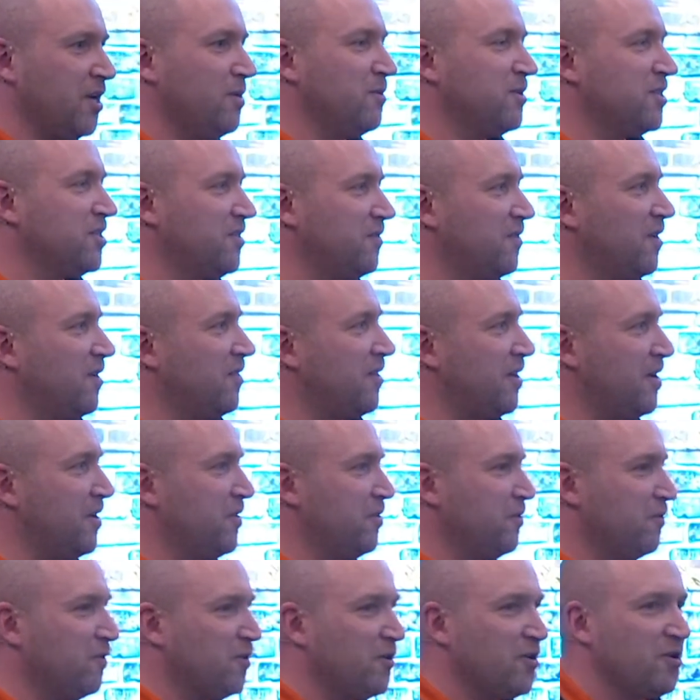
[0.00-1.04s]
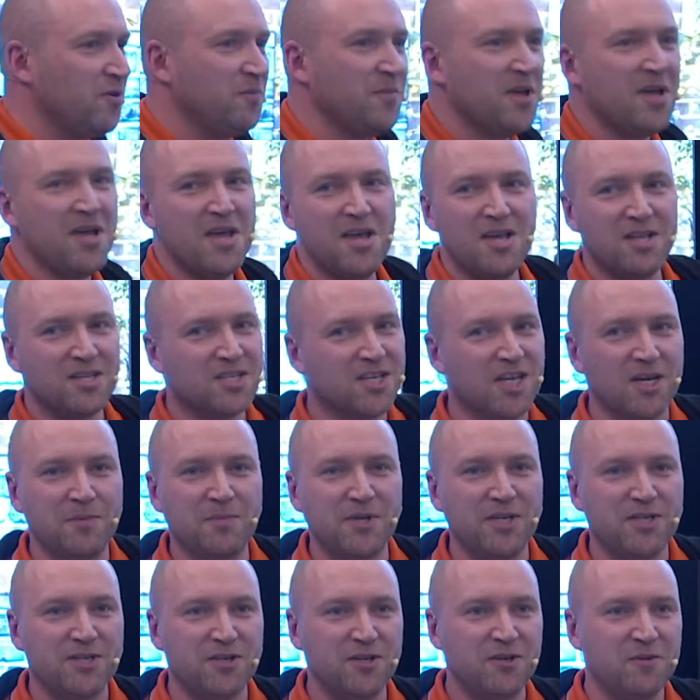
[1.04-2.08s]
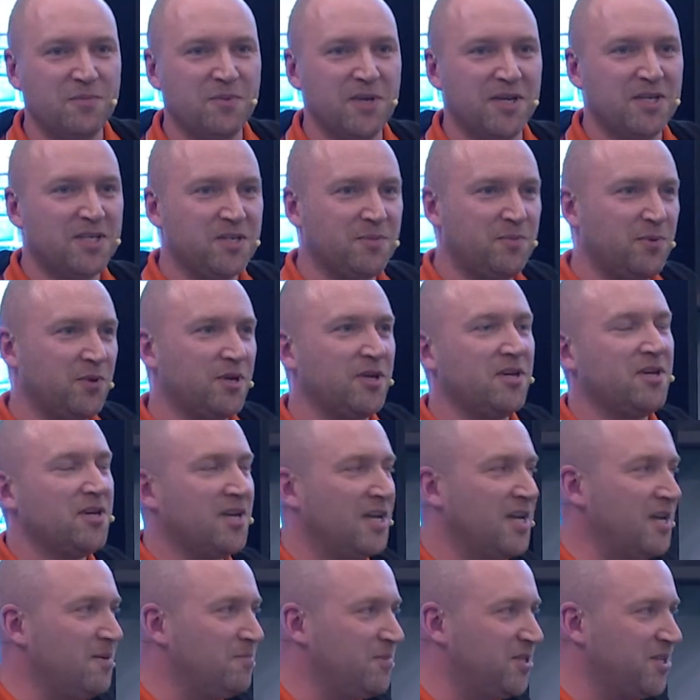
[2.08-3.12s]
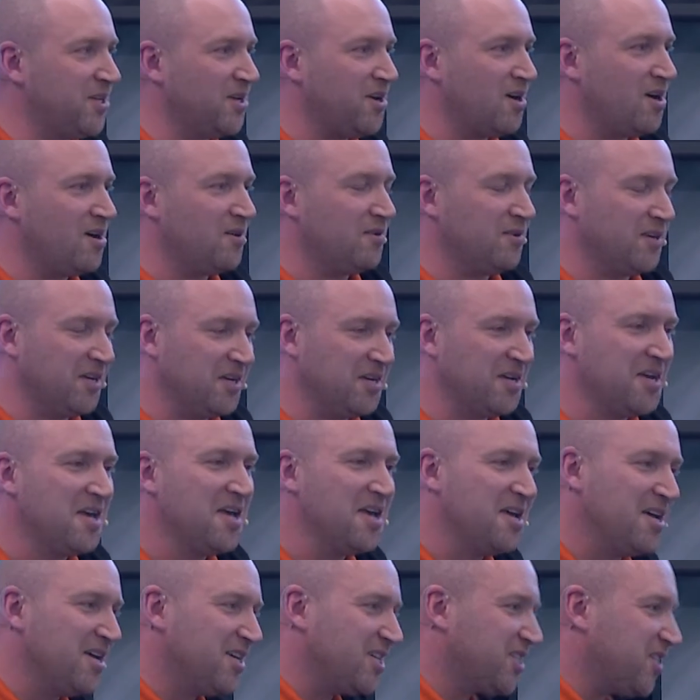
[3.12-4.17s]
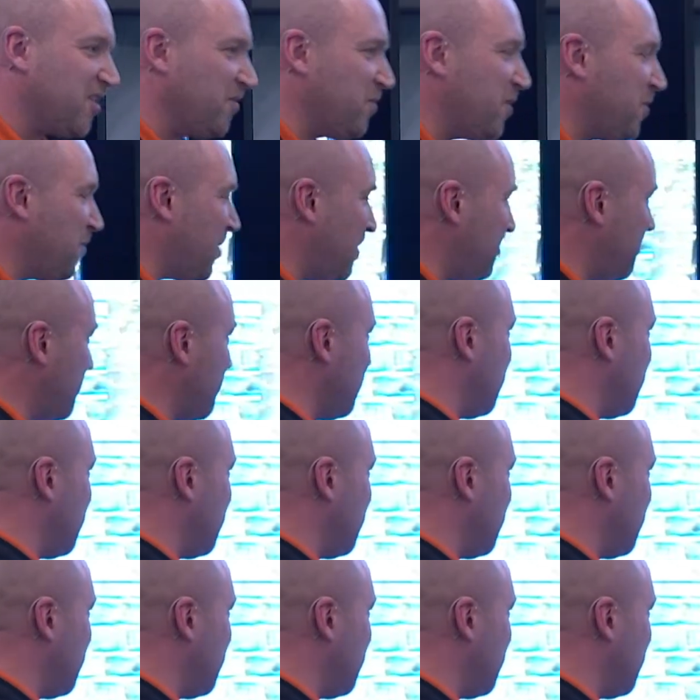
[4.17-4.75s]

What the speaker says: and stuff like that in the room, it's going to be too big to put an MTR in. So we went with